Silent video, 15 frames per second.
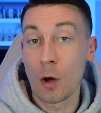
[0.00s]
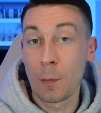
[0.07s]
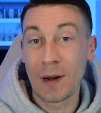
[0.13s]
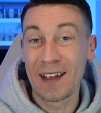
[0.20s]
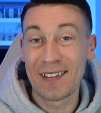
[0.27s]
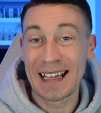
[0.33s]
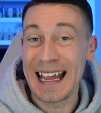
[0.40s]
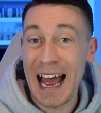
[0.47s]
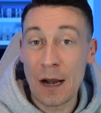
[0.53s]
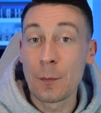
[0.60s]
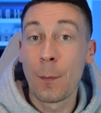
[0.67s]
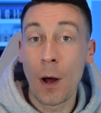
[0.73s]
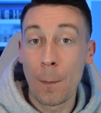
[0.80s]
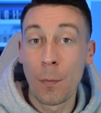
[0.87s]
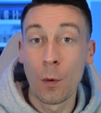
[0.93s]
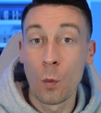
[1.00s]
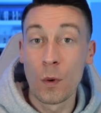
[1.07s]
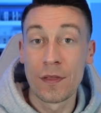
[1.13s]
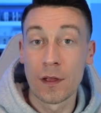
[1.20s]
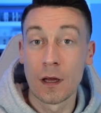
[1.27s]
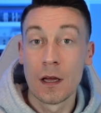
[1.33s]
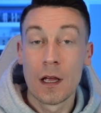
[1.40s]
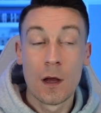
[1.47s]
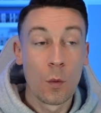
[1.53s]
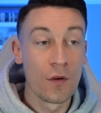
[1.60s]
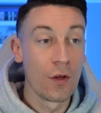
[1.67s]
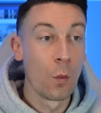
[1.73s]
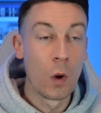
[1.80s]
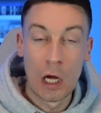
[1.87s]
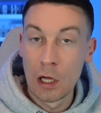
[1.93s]
of player that can pop up with a
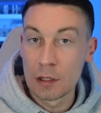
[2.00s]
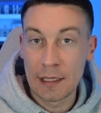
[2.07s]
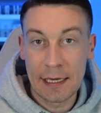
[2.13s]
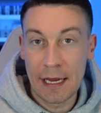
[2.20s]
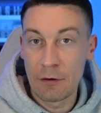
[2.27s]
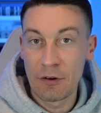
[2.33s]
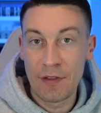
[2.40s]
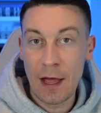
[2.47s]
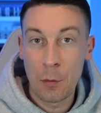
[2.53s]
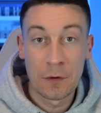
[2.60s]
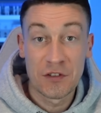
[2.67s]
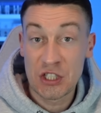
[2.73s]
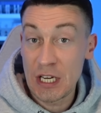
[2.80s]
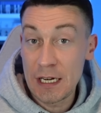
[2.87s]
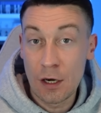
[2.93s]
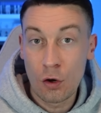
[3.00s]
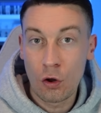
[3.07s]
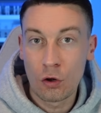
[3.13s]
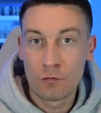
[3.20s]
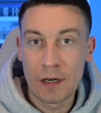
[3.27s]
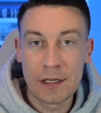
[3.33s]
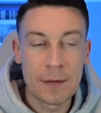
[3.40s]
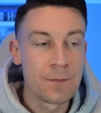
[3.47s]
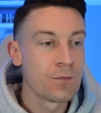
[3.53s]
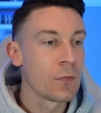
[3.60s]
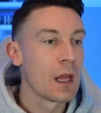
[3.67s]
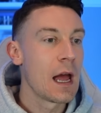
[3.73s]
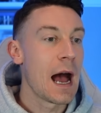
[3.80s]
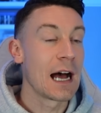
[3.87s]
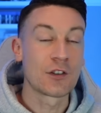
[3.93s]
worldie here and there. We've seen it already.
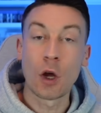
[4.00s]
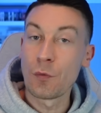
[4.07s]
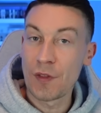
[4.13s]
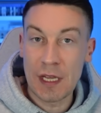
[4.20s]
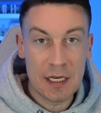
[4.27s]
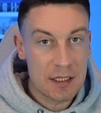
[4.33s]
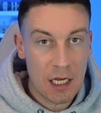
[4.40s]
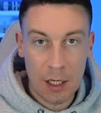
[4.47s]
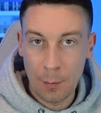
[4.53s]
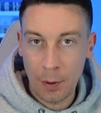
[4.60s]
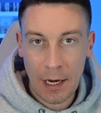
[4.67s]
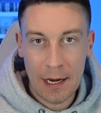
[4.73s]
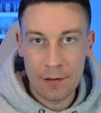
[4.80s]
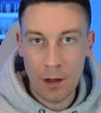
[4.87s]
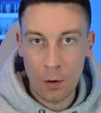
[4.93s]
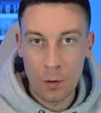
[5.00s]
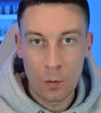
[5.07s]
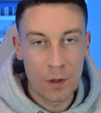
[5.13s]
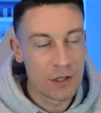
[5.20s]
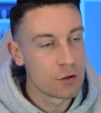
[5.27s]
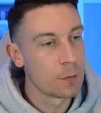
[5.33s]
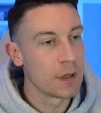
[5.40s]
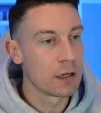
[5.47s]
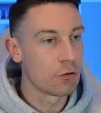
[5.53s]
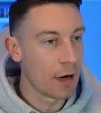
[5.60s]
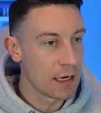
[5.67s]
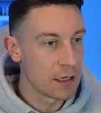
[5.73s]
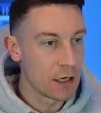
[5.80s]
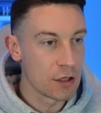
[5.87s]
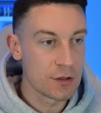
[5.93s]
I don't think he's going to play, though, which would be
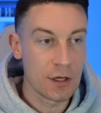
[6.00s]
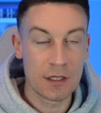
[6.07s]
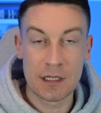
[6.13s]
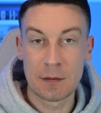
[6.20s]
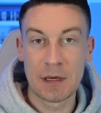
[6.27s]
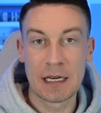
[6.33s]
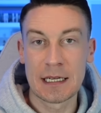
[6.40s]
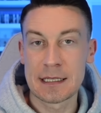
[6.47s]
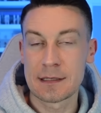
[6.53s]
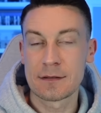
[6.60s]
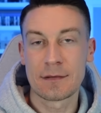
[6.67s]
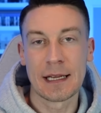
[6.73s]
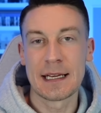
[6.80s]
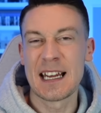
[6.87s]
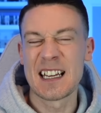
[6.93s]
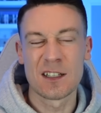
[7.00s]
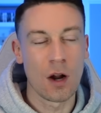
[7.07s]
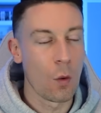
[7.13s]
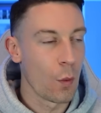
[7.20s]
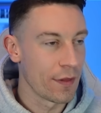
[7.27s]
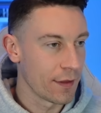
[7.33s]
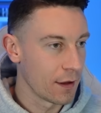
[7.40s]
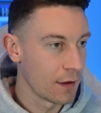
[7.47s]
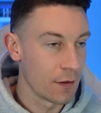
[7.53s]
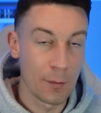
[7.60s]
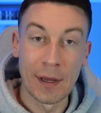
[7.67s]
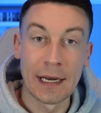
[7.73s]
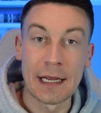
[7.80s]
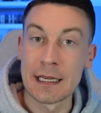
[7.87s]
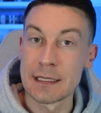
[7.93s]
great news, because, I mean, he's not with it at the
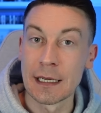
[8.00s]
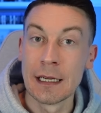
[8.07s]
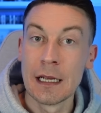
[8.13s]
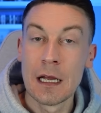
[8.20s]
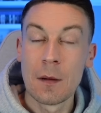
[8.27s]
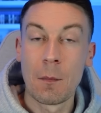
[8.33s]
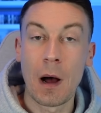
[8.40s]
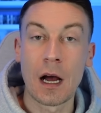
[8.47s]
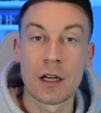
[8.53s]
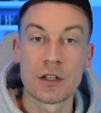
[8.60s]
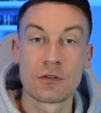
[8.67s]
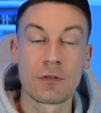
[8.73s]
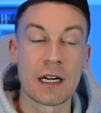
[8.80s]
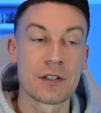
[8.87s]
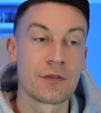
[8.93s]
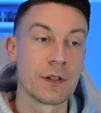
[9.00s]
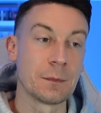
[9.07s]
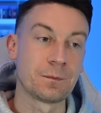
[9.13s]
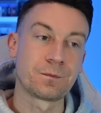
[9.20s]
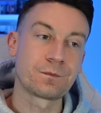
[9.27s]
minute, is he, Marcus Rashford?